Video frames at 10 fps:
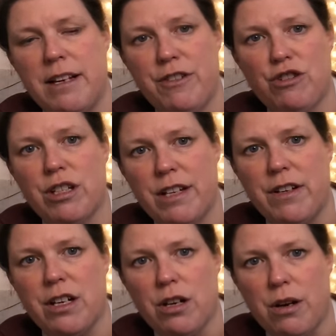If you just
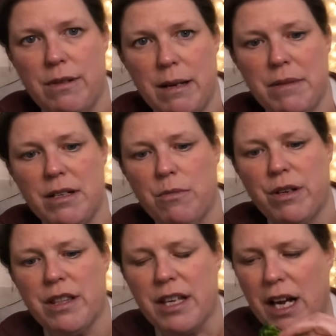give it a go, let me know
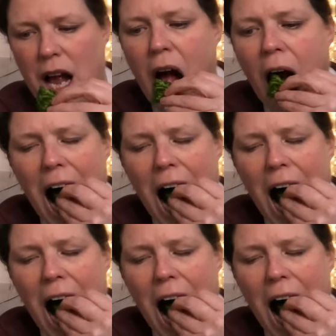what you think.